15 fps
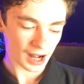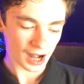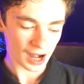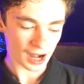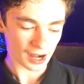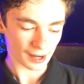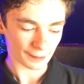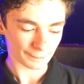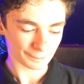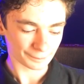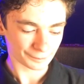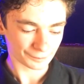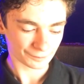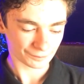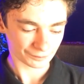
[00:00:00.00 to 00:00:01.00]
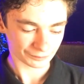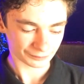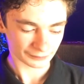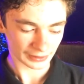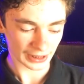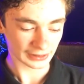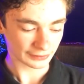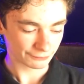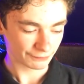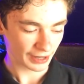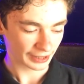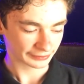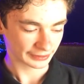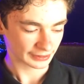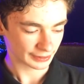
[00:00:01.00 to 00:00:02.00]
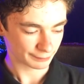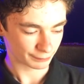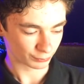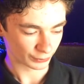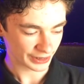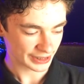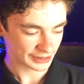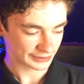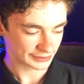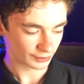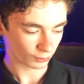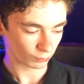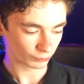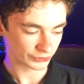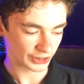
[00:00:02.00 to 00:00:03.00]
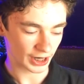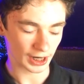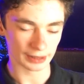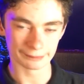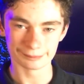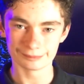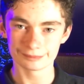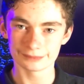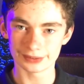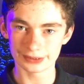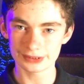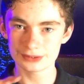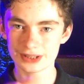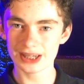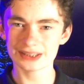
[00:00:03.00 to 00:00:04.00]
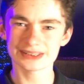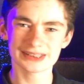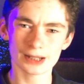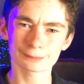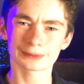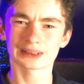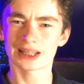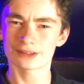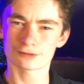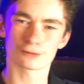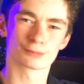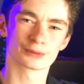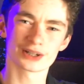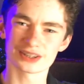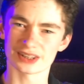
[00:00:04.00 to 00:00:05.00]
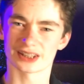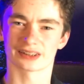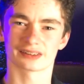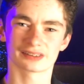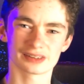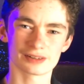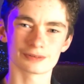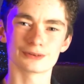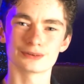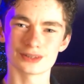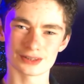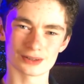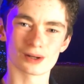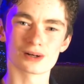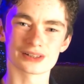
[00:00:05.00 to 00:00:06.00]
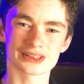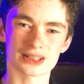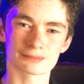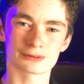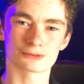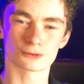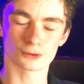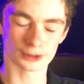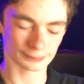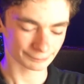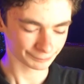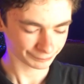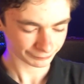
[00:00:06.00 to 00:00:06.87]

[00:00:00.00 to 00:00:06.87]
and the fact that it breathes the whole time. You can't stop the light from breathing, if you didn't notice that before.